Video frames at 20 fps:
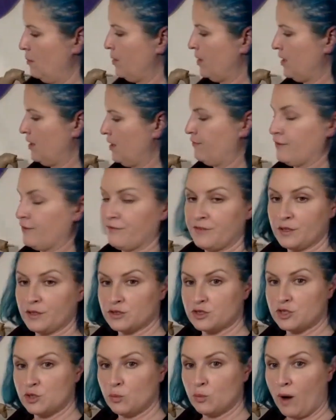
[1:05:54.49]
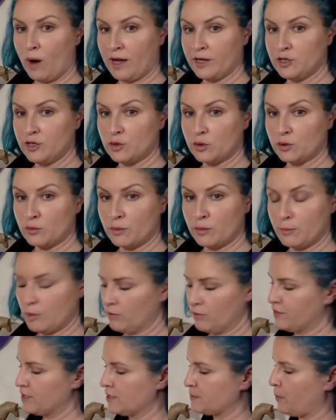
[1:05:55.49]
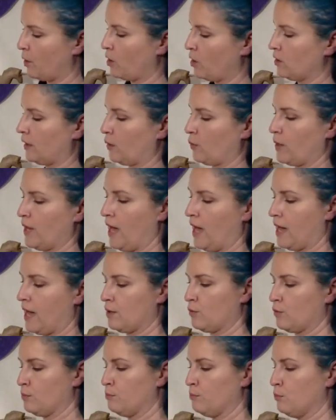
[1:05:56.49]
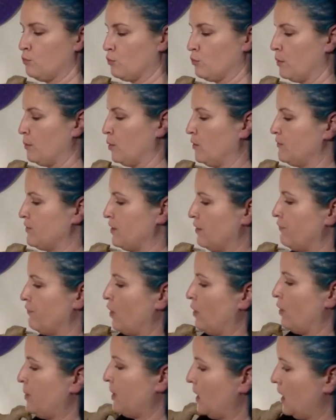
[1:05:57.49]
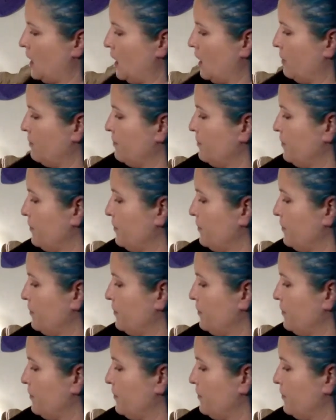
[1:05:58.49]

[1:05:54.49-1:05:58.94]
But if it feels too wide, you can remove this part like we had it removed in the very beginning.